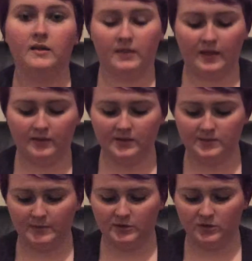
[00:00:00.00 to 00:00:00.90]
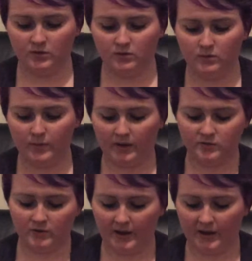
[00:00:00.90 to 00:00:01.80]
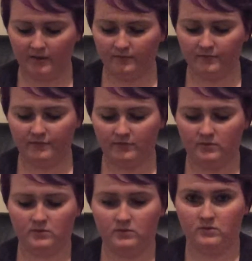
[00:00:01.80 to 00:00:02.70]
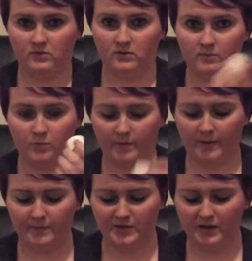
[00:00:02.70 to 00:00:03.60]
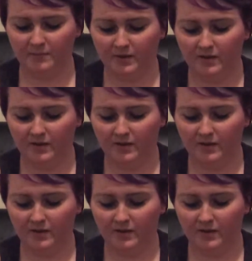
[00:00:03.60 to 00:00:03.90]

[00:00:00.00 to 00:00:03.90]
That leads me to, we also have more paper tape.